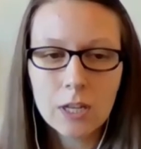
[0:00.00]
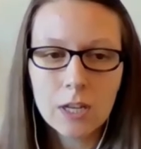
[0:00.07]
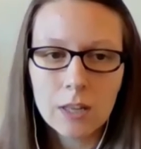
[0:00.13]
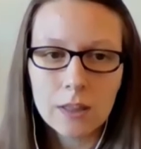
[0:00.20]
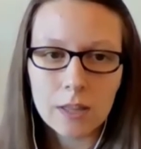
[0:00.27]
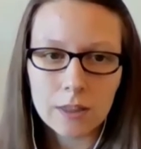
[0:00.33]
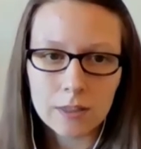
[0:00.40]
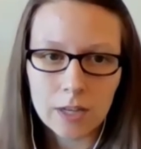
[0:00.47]

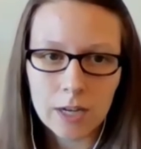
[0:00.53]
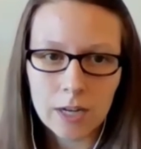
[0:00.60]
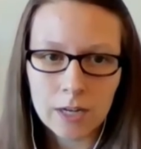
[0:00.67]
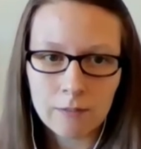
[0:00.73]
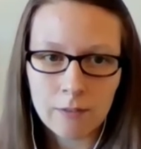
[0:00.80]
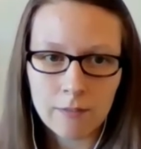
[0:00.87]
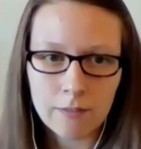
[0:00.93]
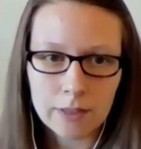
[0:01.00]
So
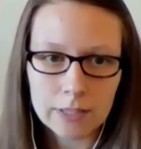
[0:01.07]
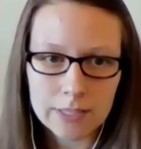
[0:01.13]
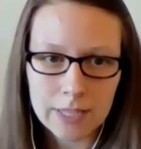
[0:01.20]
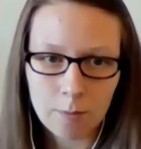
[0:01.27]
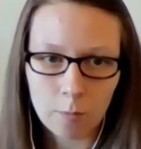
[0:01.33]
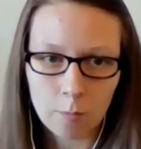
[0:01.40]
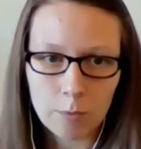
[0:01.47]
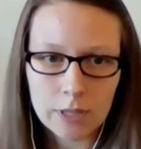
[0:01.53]
the thought of
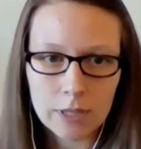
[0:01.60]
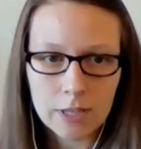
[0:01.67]
having the